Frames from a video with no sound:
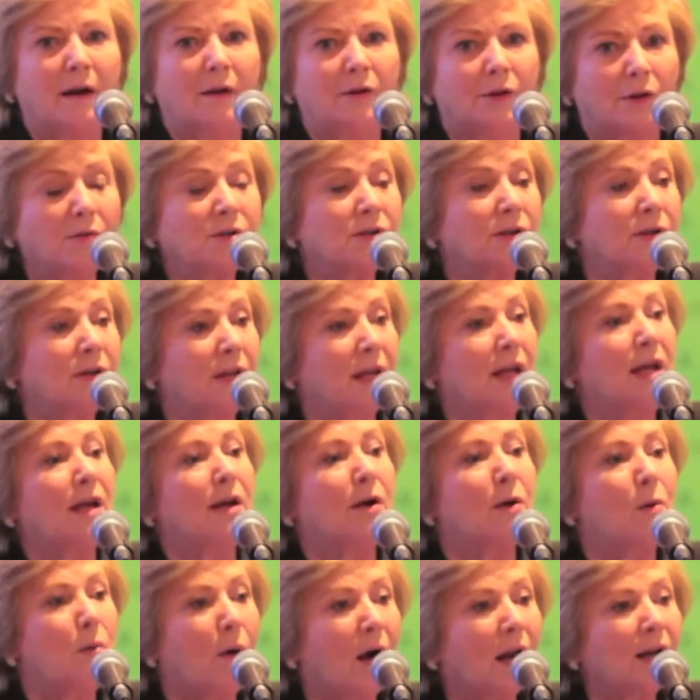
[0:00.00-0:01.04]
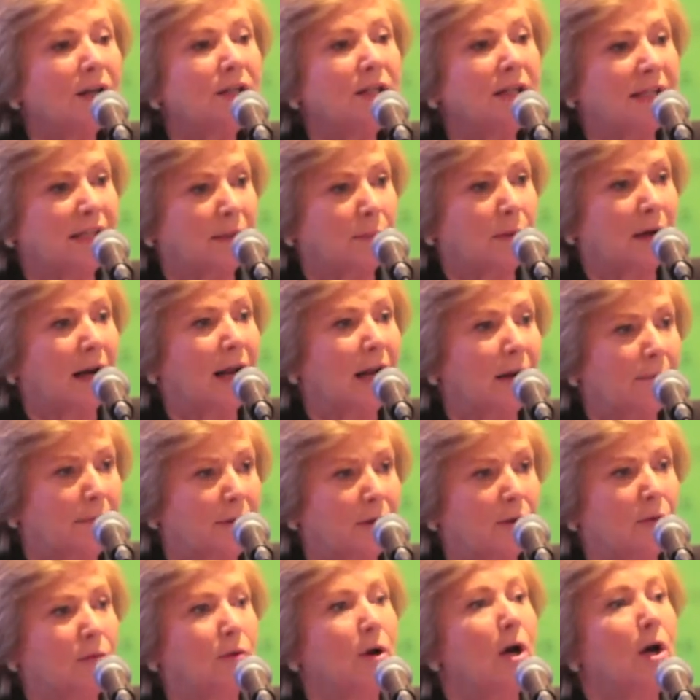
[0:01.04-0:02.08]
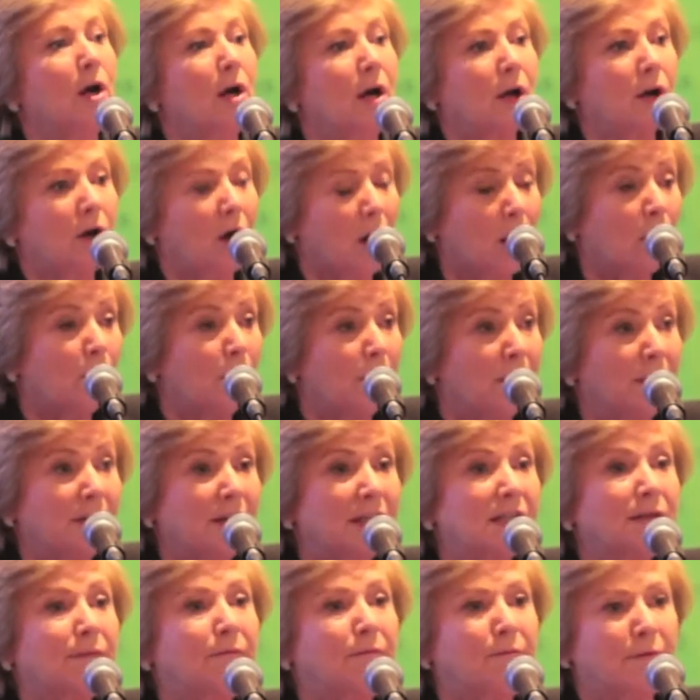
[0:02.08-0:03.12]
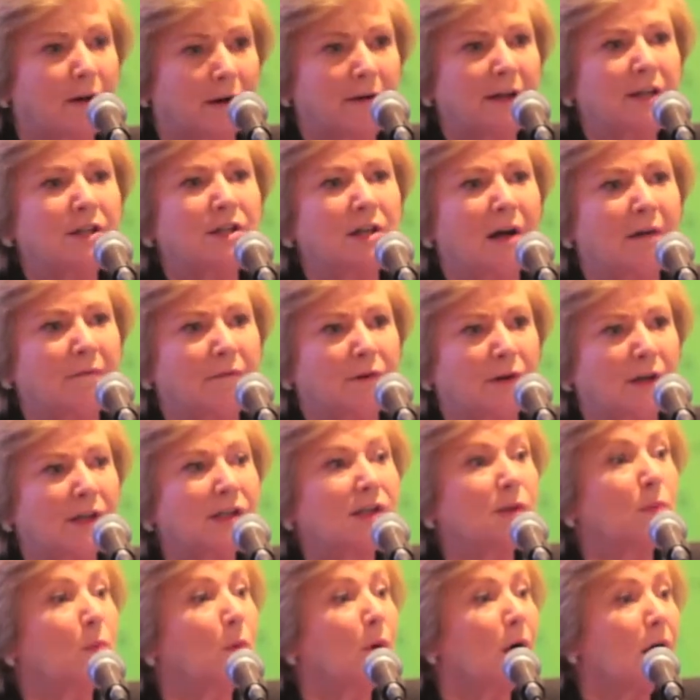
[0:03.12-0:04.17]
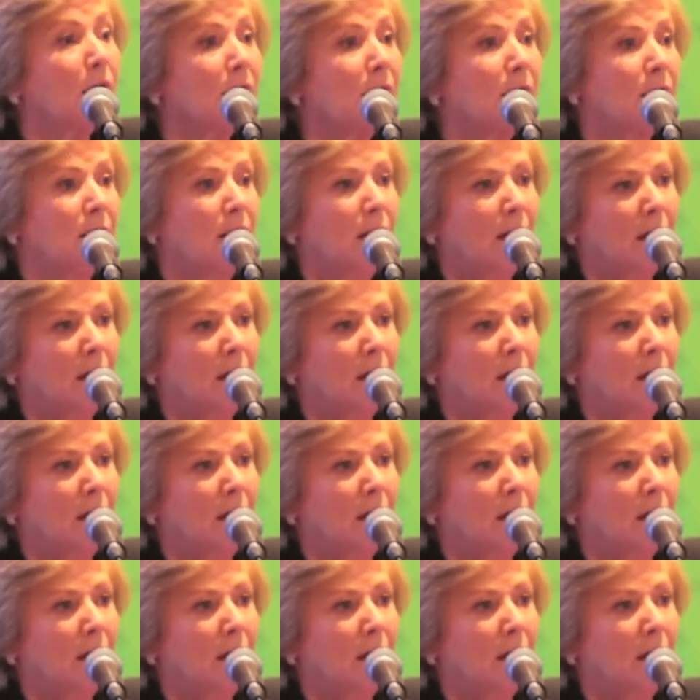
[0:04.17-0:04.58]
Those are the qualities that will help you cope in this very diverse work